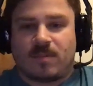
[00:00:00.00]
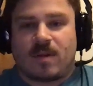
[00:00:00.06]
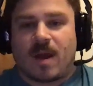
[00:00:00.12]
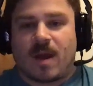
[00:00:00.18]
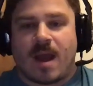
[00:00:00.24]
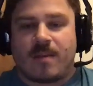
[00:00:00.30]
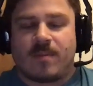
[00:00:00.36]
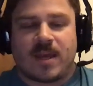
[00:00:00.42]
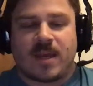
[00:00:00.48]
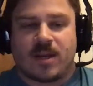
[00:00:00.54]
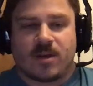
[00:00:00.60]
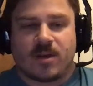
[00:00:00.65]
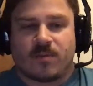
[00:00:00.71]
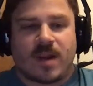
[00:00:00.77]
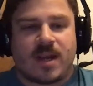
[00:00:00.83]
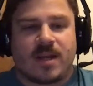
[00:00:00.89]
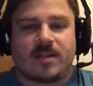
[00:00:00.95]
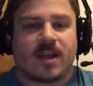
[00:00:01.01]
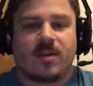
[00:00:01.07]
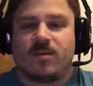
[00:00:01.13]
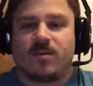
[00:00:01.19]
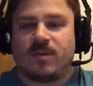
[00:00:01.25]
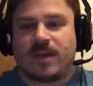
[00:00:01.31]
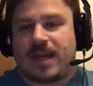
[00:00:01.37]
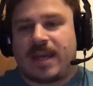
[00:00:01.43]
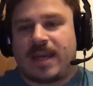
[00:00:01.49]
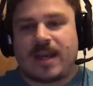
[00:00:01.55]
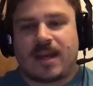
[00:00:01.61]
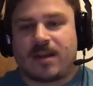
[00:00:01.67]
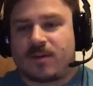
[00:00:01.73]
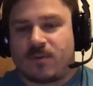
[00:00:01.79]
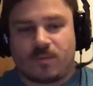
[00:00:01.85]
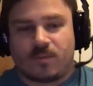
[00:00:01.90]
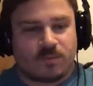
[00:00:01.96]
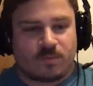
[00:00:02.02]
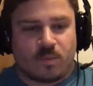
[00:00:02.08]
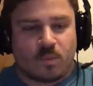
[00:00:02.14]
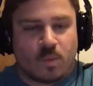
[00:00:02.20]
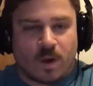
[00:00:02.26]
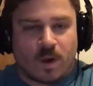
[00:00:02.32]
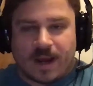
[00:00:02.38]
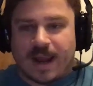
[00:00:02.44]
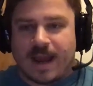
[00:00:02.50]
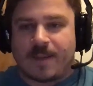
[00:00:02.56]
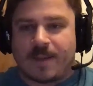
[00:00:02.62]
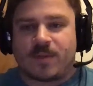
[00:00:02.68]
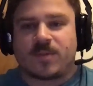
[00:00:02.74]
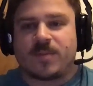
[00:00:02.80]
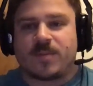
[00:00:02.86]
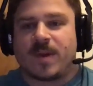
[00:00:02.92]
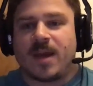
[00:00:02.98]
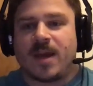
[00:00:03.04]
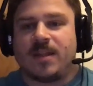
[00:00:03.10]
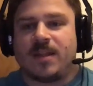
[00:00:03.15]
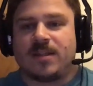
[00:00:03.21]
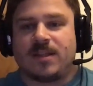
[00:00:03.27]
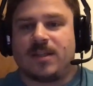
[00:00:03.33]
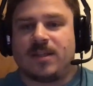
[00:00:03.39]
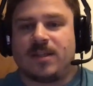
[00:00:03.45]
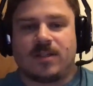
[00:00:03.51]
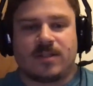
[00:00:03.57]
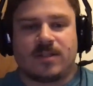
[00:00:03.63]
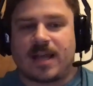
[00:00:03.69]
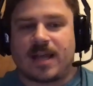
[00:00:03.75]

I'm here to race. I don't care what happens behind the scenes.